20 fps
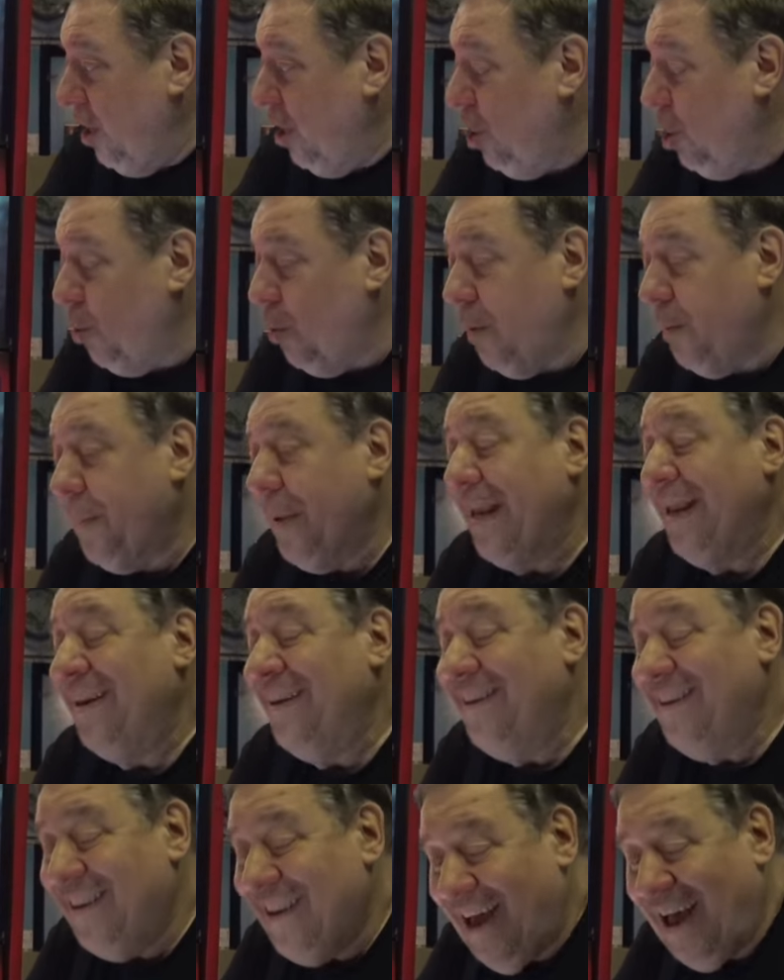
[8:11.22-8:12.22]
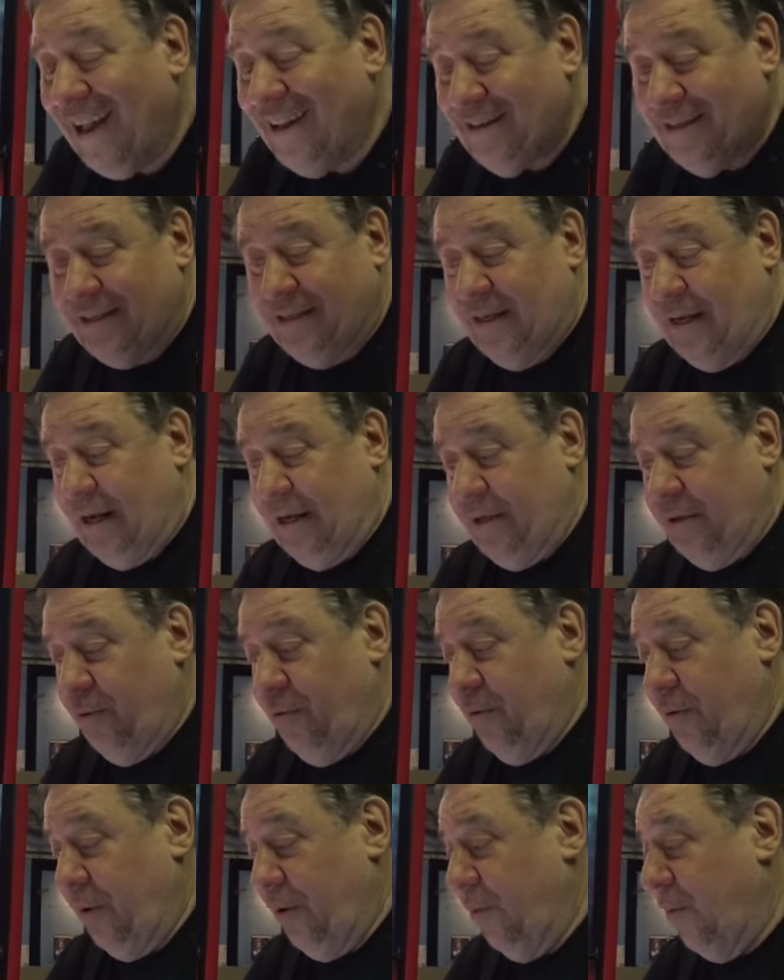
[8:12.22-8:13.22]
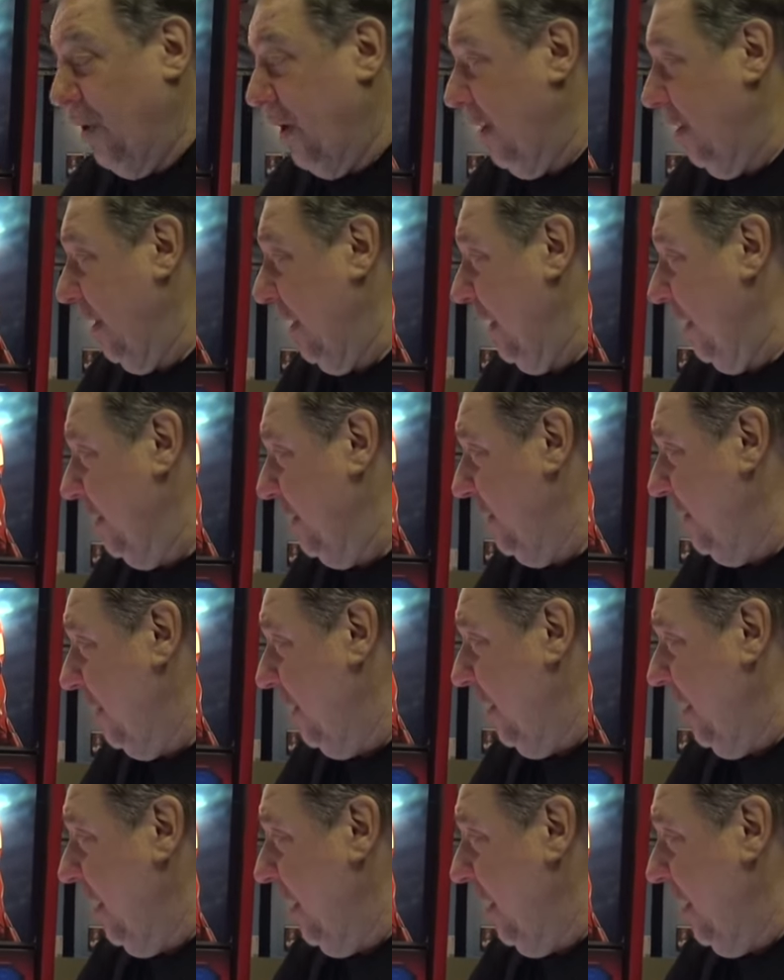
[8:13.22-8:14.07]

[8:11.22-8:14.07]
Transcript: You would be nuts not to order one of these.